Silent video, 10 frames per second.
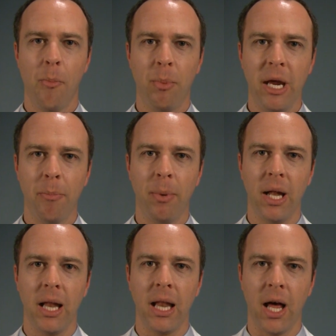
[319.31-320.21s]

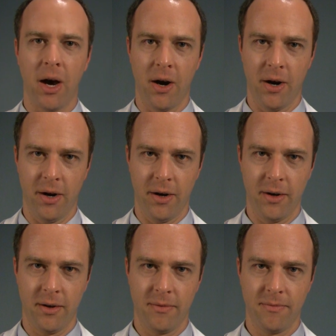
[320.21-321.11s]
People
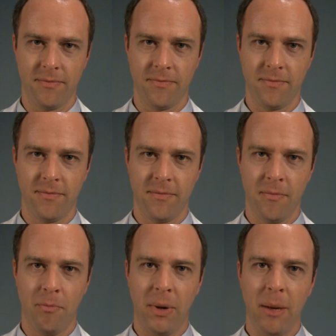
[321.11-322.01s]
are.
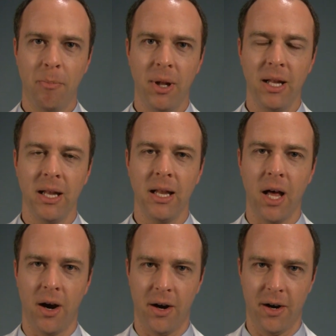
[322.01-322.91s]
People
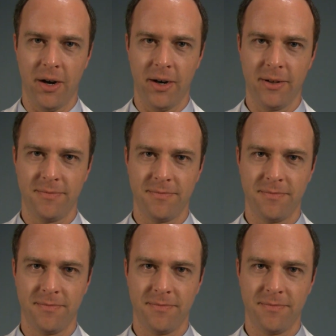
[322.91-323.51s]
are.